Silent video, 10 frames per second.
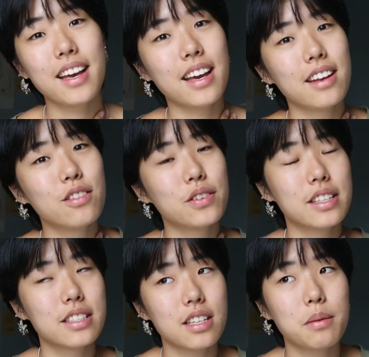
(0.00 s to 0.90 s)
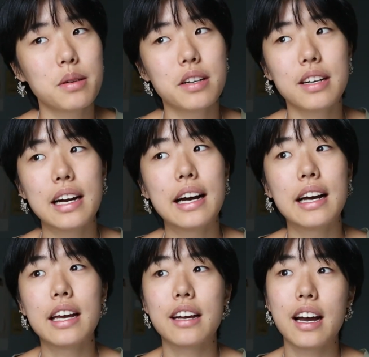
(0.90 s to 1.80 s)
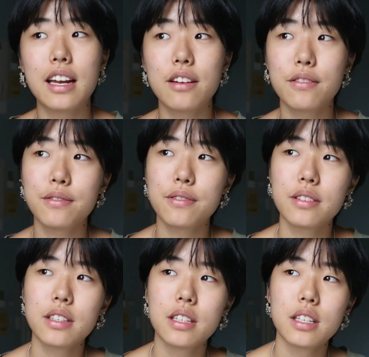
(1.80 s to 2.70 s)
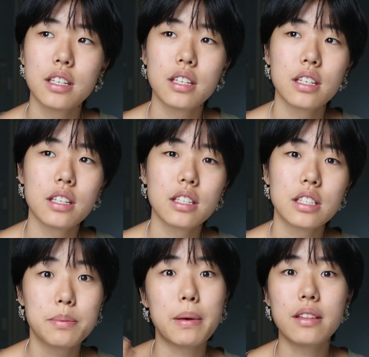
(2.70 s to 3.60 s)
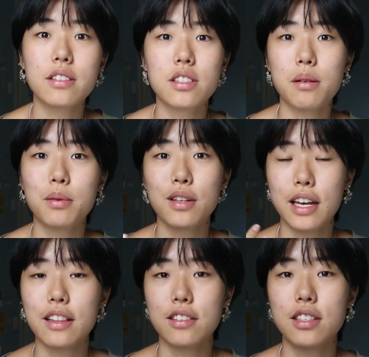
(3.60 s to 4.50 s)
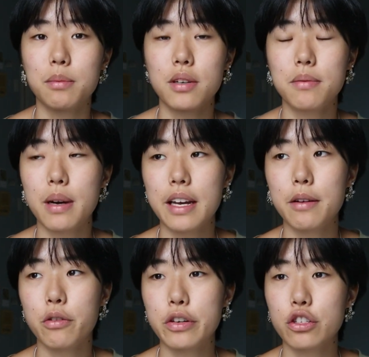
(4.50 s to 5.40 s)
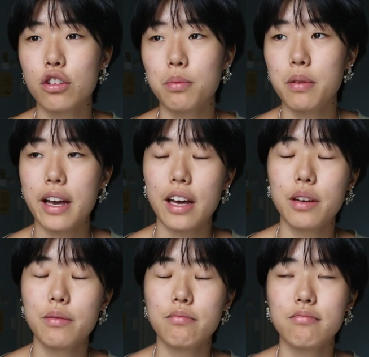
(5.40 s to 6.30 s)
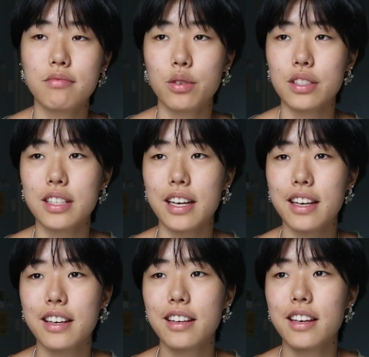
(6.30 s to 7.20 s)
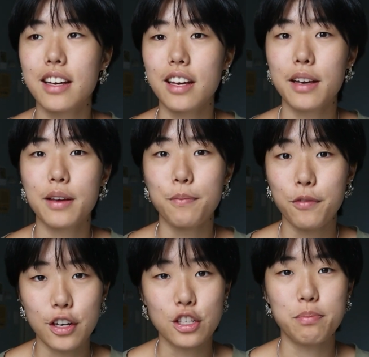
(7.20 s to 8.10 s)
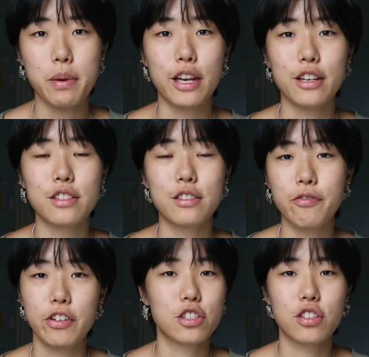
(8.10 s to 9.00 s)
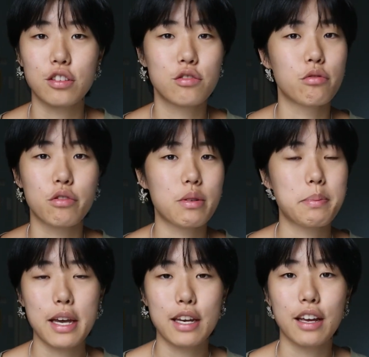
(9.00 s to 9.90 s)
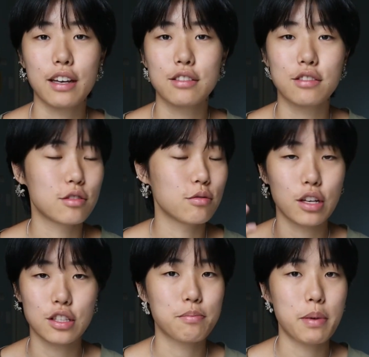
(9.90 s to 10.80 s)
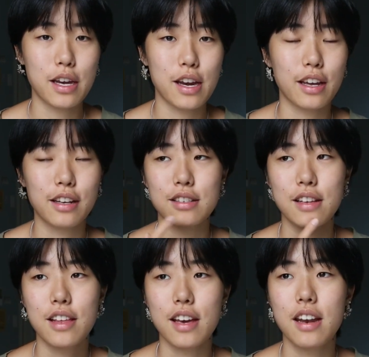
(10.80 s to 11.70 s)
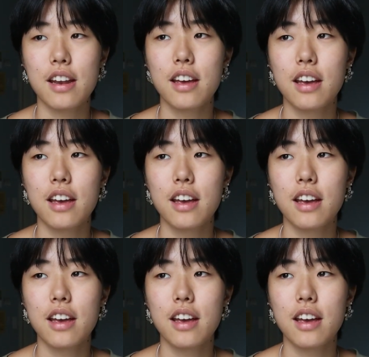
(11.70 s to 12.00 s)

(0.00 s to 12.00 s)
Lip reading: over the summer, I kind of spent the summer like the summer. My original plan was like finish like two or three paintings, do lots of paintings, and then